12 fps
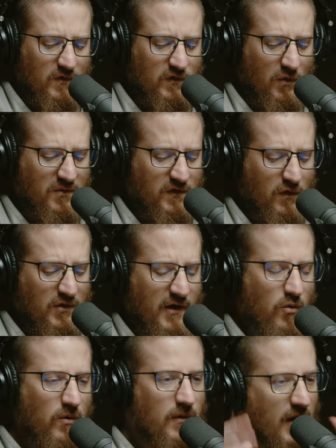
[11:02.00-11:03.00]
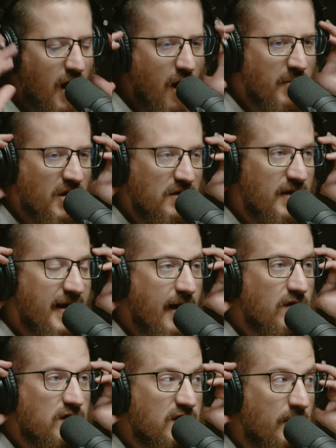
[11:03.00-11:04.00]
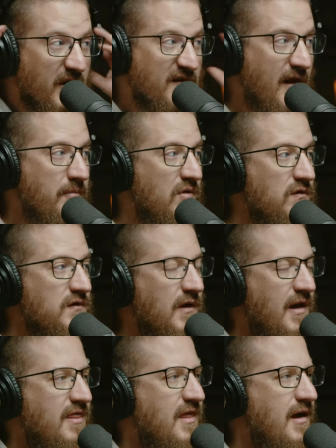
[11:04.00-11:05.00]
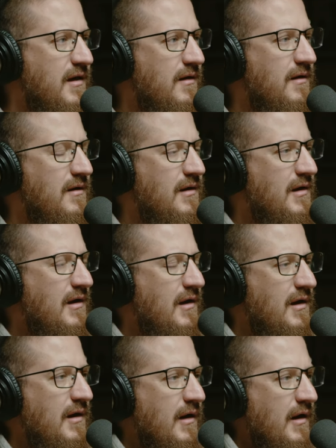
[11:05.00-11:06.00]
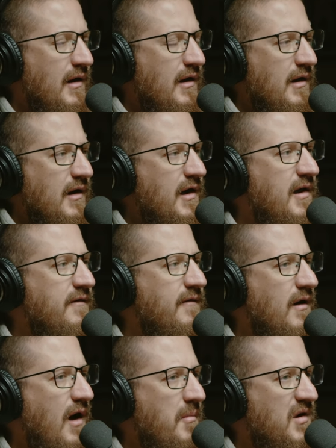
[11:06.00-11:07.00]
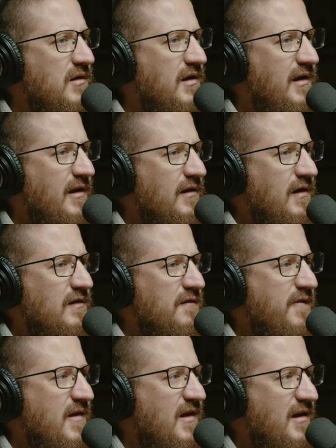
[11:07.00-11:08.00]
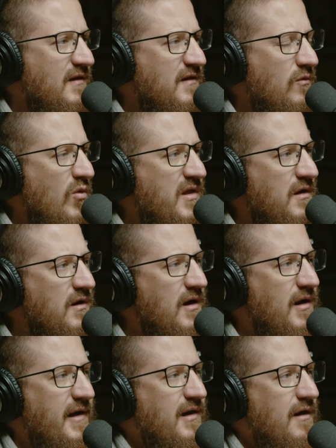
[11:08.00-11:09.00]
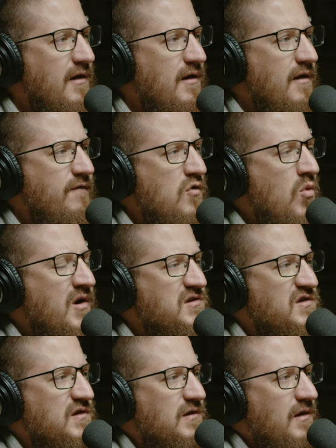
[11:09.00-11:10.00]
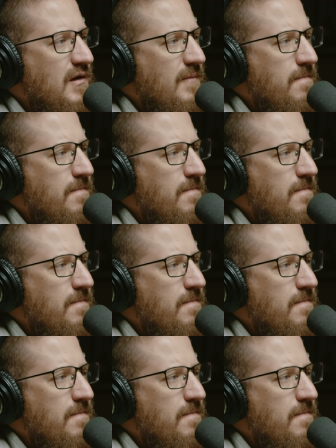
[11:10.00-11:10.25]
So like I'm going to lay out some examples and then I'm going to kick it to Father Innocent, whether like, if you want to just,